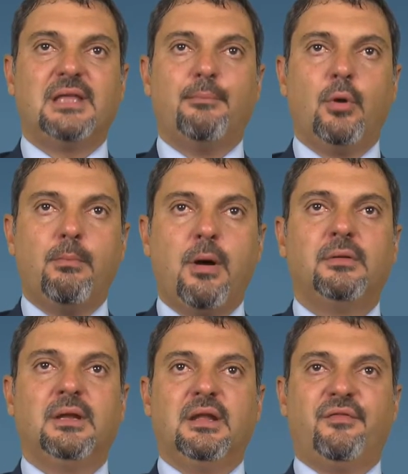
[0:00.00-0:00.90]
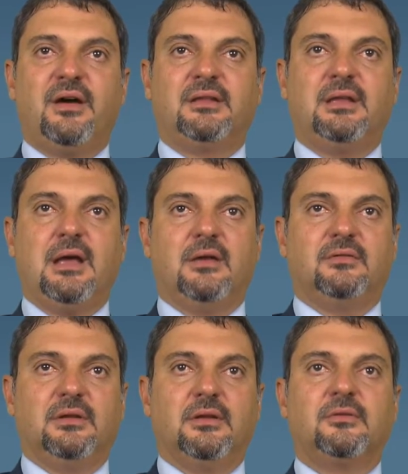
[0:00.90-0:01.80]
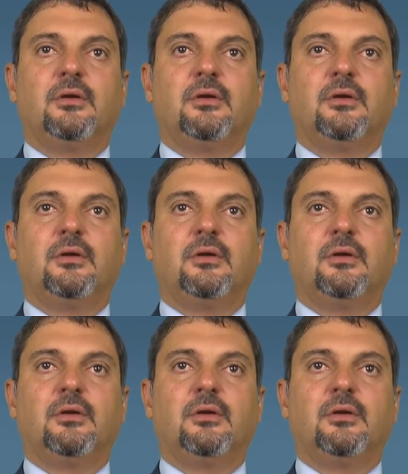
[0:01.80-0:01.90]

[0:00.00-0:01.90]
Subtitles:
double bond in the fatty acid.